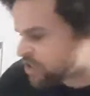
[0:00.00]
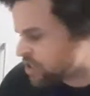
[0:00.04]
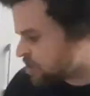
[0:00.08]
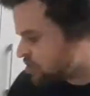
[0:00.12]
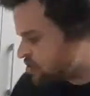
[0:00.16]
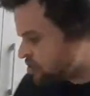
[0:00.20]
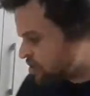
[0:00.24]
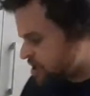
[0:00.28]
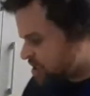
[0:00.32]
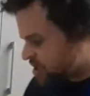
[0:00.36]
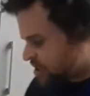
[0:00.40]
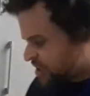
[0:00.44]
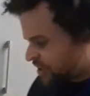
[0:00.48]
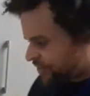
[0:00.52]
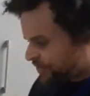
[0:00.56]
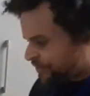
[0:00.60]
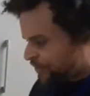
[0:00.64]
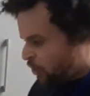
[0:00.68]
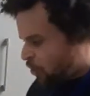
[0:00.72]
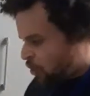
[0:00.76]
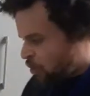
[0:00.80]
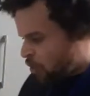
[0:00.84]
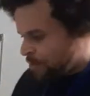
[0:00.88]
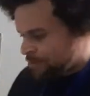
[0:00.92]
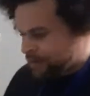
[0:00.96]
the crust is
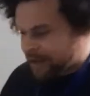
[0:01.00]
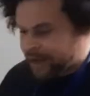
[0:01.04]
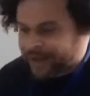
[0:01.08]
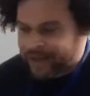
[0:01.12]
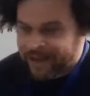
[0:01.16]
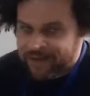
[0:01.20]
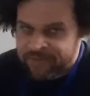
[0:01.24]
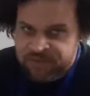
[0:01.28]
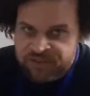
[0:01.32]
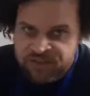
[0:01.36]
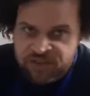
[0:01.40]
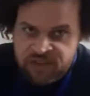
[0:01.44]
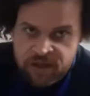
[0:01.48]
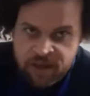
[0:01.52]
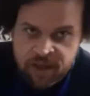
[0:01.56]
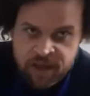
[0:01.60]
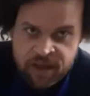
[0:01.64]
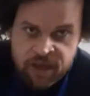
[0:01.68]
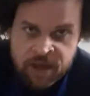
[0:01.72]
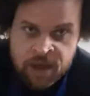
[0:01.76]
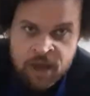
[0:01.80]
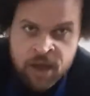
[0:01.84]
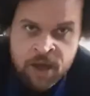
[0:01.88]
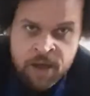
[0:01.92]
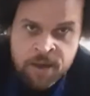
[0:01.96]
formed, that gives
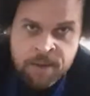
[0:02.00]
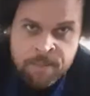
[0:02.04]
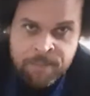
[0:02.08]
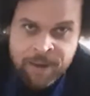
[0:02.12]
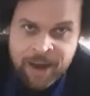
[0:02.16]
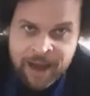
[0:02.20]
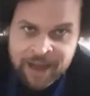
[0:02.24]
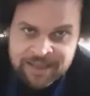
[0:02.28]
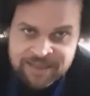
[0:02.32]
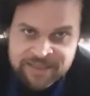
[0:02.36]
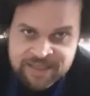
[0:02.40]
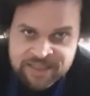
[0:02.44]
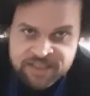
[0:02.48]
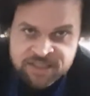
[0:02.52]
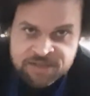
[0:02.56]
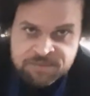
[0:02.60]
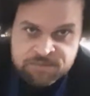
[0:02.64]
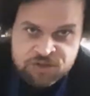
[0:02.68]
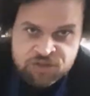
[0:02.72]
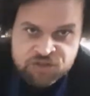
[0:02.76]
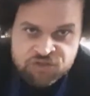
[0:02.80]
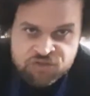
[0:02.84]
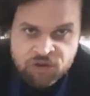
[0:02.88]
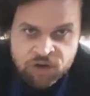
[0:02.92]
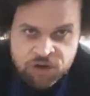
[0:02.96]
the patty some
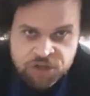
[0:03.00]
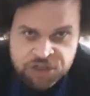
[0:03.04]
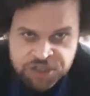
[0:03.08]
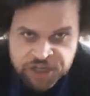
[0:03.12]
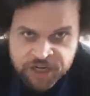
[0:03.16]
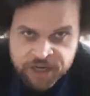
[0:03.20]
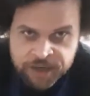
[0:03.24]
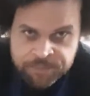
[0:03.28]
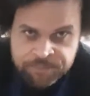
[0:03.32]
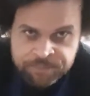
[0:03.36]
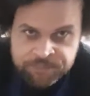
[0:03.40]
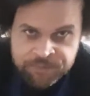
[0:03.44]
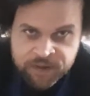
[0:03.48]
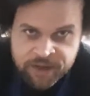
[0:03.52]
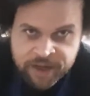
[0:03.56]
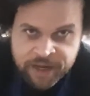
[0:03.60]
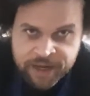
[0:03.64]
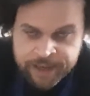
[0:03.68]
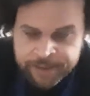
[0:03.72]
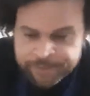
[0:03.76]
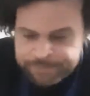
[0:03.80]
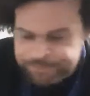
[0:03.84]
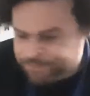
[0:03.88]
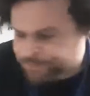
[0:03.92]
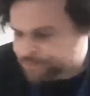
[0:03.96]
structure.
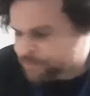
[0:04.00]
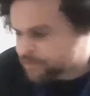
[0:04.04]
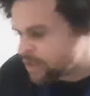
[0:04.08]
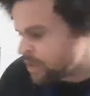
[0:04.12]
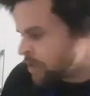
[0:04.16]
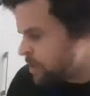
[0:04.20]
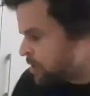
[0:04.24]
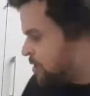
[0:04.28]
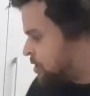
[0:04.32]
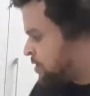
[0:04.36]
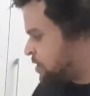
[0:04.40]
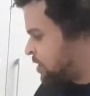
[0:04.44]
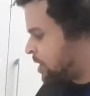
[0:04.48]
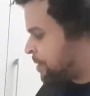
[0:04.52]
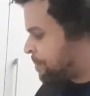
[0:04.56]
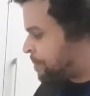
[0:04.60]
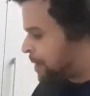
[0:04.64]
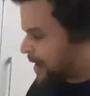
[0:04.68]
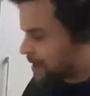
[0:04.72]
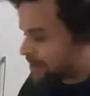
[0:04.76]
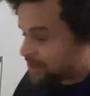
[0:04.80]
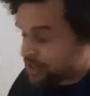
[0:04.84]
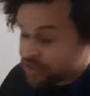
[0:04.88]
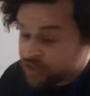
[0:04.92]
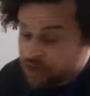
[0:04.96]
Okay, not the
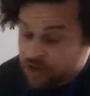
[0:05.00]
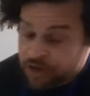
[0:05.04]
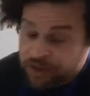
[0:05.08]
patty, sorry,